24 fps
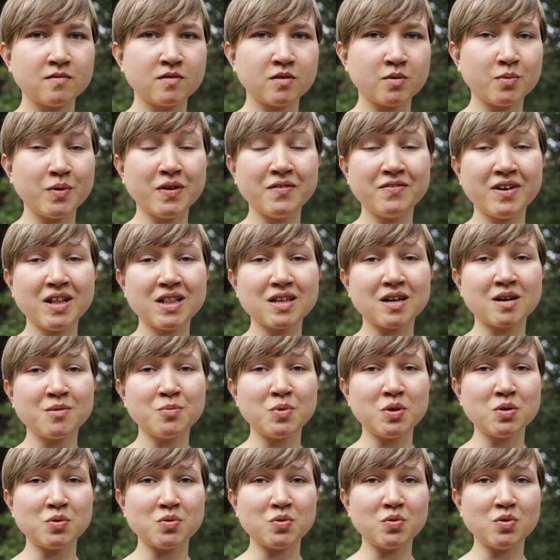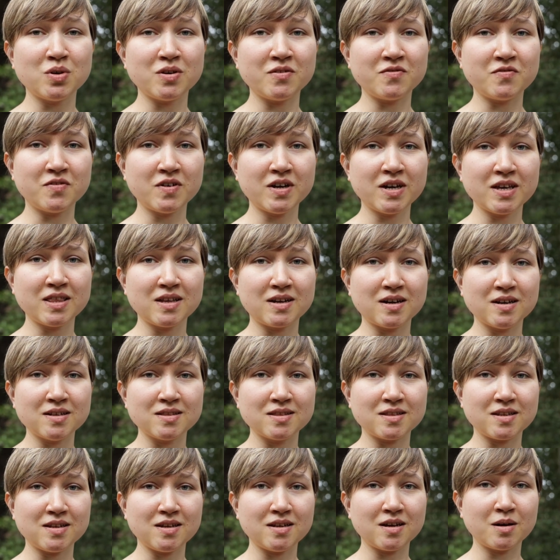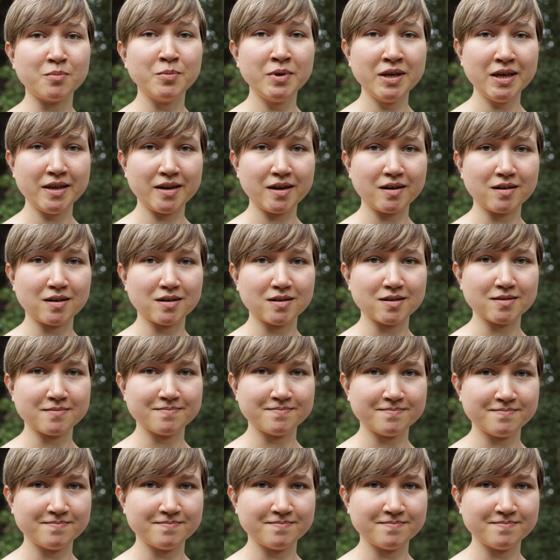We welcome you to a fine country, America.